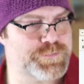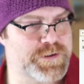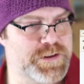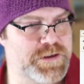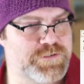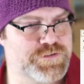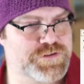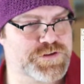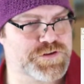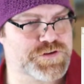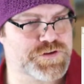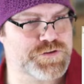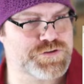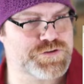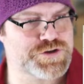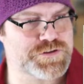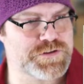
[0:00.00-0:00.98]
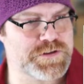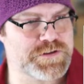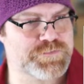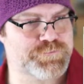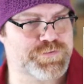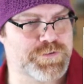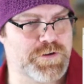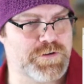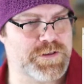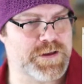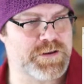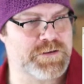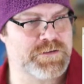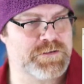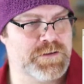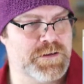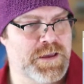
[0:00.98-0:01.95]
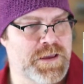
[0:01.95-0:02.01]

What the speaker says: but here's a suture that's Proline.